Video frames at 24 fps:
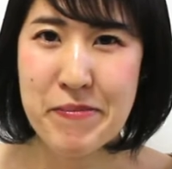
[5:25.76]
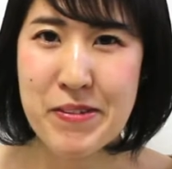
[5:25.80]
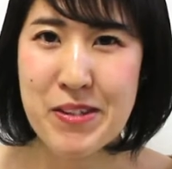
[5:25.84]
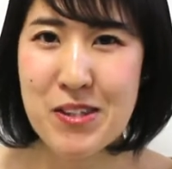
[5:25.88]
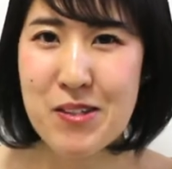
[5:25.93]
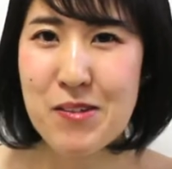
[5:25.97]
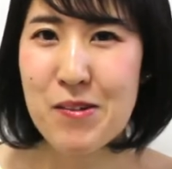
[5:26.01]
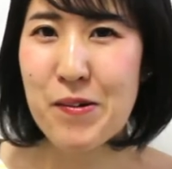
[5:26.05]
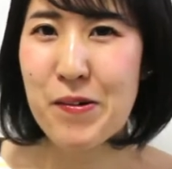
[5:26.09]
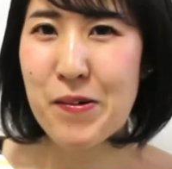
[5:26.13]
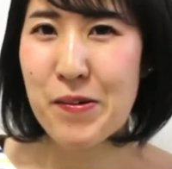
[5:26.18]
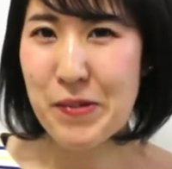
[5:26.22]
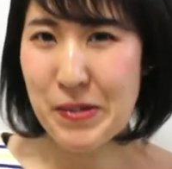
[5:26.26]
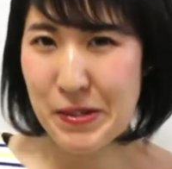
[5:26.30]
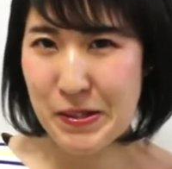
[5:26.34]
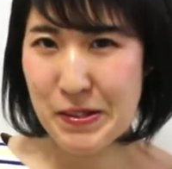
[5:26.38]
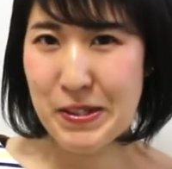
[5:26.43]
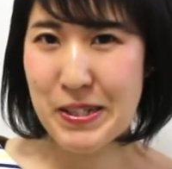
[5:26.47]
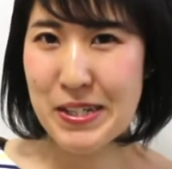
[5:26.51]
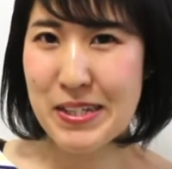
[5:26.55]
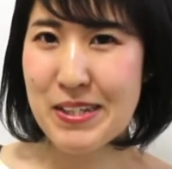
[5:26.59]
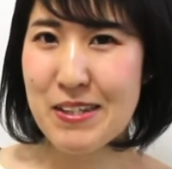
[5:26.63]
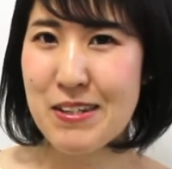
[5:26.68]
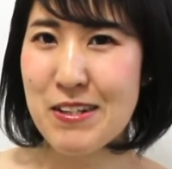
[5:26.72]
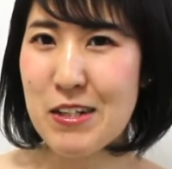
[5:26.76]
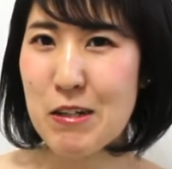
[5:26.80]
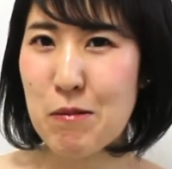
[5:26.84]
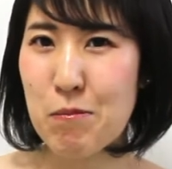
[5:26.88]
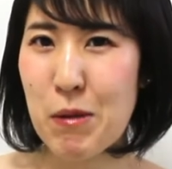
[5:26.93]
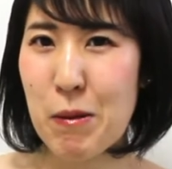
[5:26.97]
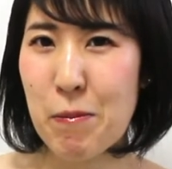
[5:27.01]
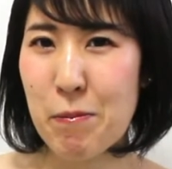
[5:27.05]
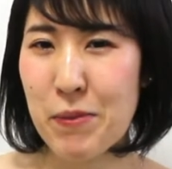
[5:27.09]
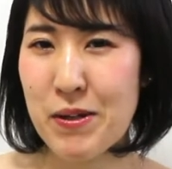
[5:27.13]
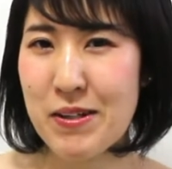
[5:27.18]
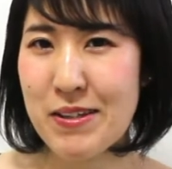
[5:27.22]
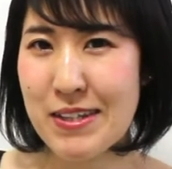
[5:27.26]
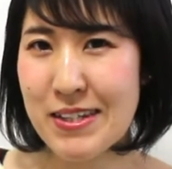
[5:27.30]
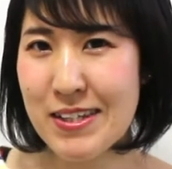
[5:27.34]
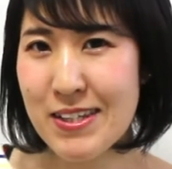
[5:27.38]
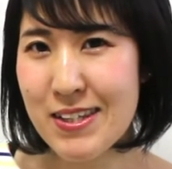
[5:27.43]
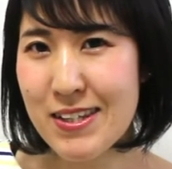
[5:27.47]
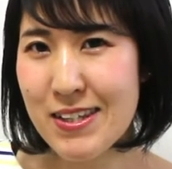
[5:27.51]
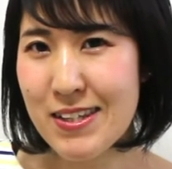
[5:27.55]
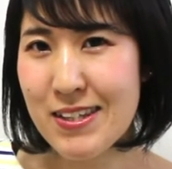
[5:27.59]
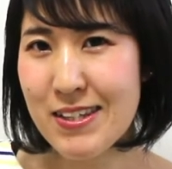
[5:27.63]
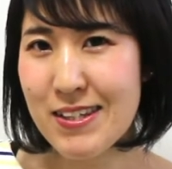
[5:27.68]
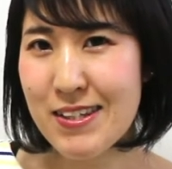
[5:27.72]
So you need to remember
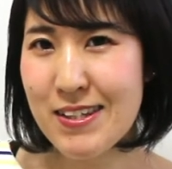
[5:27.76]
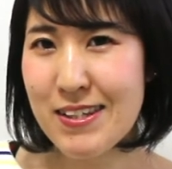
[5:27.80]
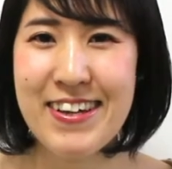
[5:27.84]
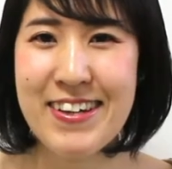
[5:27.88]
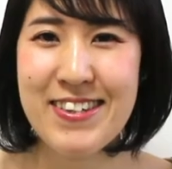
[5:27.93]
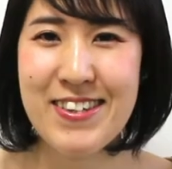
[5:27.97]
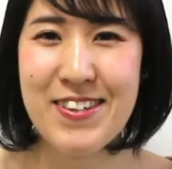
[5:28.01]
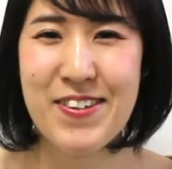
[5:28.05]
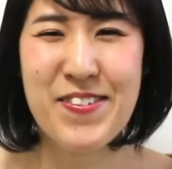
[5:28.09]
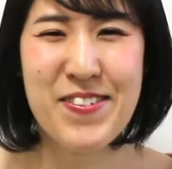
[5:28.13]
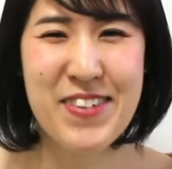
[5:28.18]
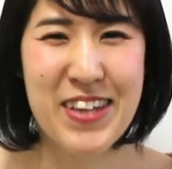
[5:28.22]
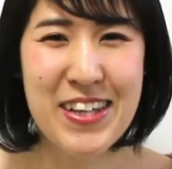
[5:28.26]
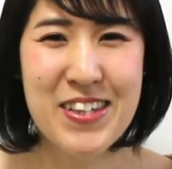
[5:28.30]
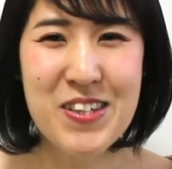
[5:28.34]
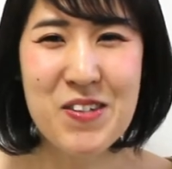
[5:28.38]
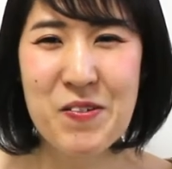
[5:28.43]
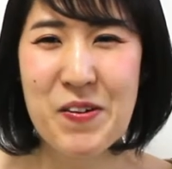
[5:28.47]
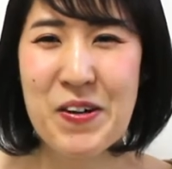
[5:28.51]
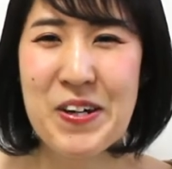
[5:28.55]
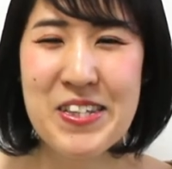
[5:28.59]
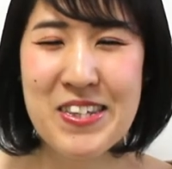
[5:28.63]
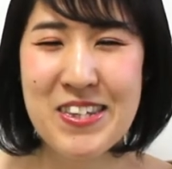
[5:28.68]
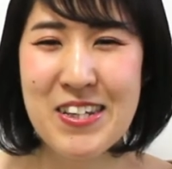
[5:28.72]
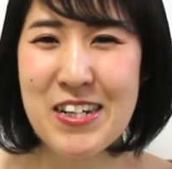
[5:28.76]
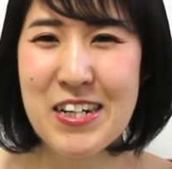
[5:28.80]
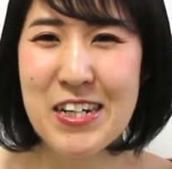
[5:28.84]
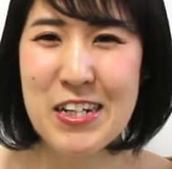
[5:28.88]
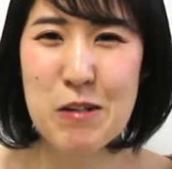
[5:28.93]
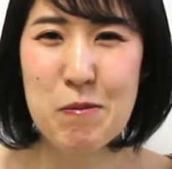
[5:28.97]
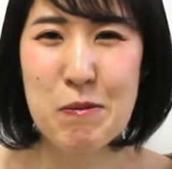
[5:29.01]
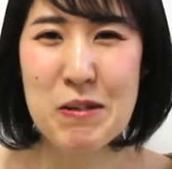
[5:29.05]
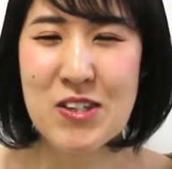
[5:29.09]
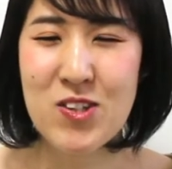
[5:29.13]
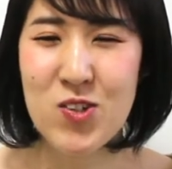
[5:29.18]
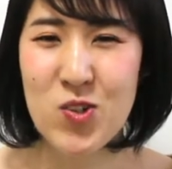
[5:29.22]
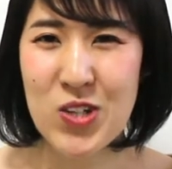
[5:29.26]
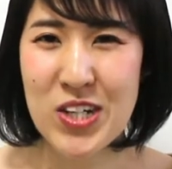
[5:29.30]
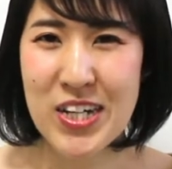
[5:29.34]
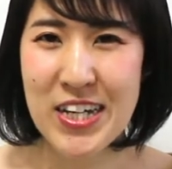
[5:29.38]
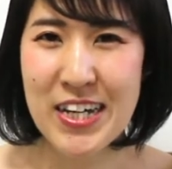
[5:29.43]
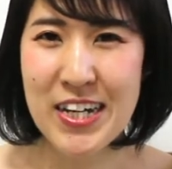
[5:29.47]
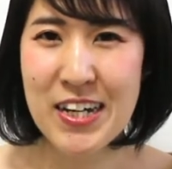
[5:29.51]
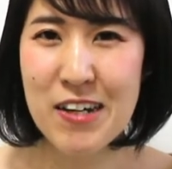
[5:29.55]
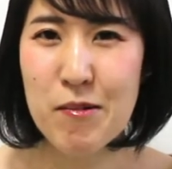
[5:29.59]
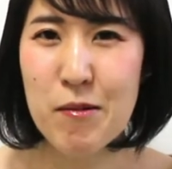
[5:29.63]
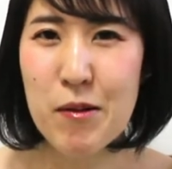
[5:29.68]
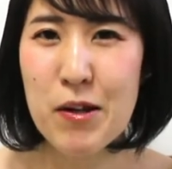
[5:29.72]
this. So that's why it's a little bit
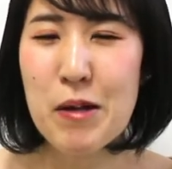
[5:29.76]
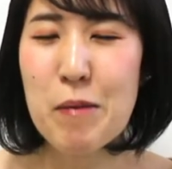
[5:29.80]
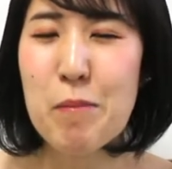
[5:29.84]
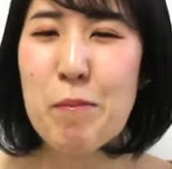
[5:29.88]
tricky.